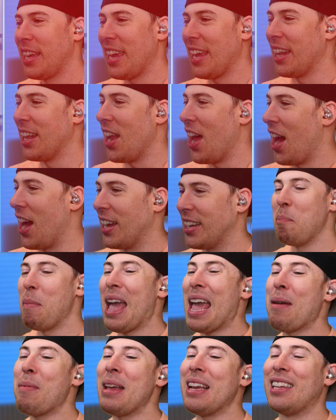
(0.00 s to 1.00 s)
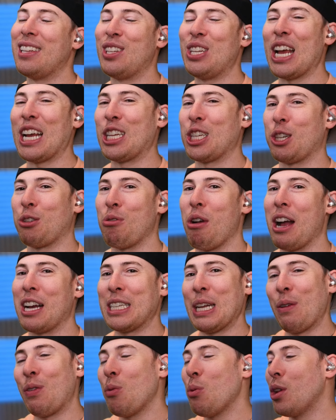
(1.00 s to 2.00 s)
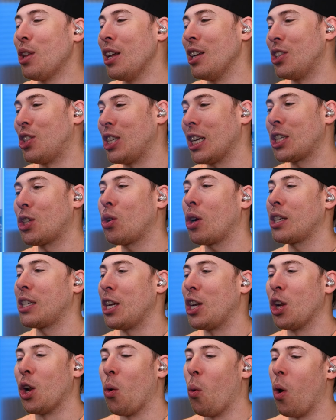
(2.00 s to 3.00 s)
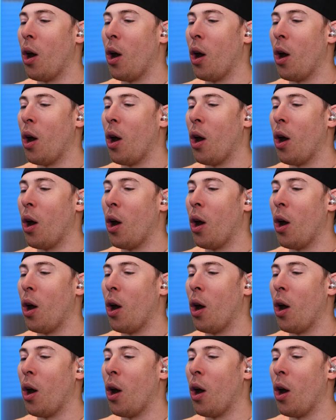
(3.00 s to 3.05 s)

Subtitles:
He lost. Maybe six trucks. If he would have done six trucks, he could have